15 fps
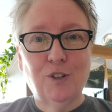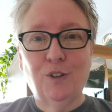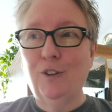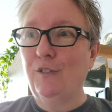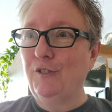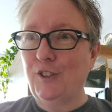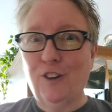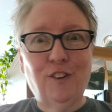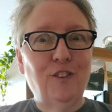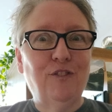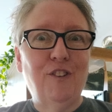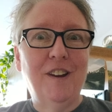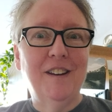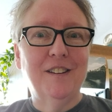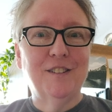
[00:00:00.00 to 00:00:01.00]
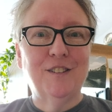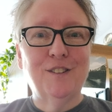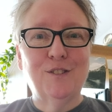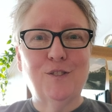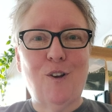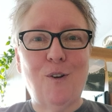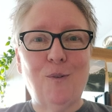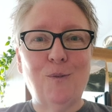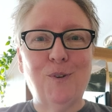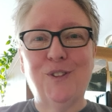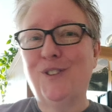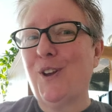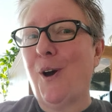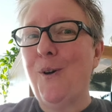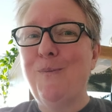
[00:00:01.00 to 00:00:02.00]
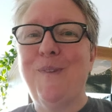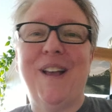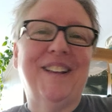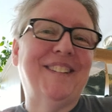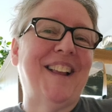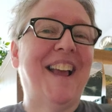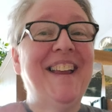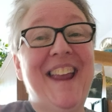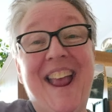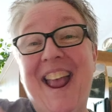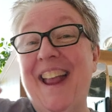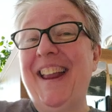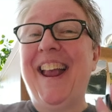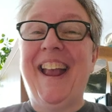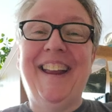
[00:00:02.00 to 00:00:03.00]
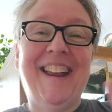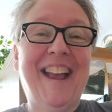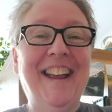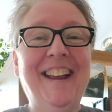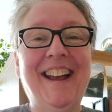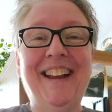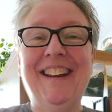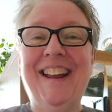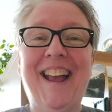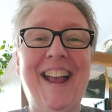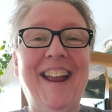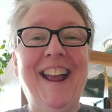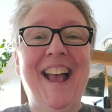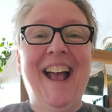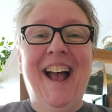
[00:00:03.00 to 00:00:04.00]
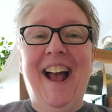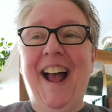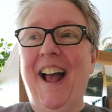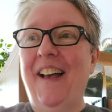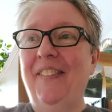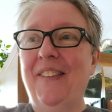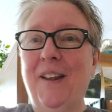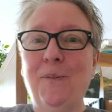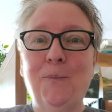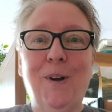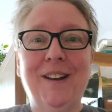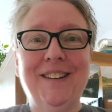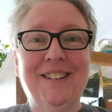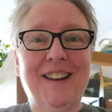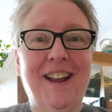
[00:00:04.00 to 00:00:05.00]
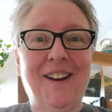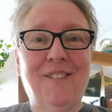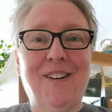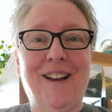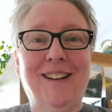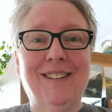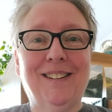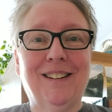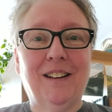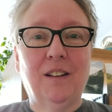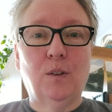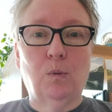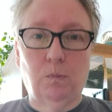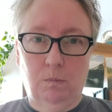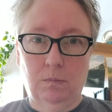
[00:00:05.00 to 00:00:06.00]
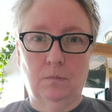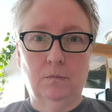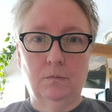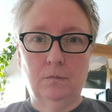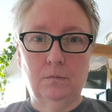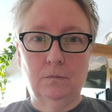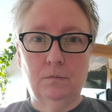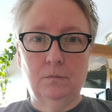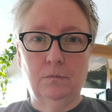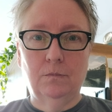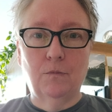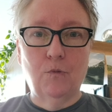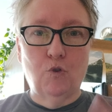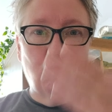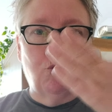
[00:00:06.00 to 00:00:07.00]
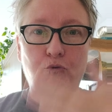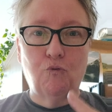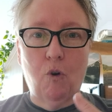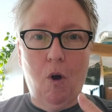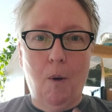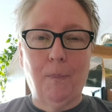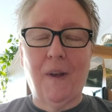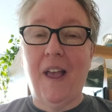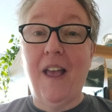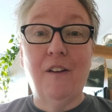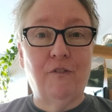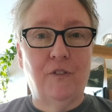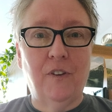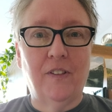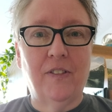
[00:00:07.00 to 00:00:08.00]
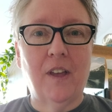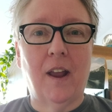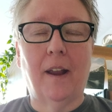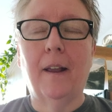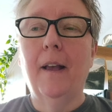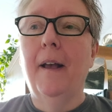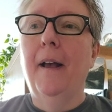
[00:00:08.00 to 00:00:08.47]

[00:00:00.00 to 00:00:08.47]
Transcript: So you've just finished a song with Gomez, like yay, and then Wednesday arrives and let's drop everything.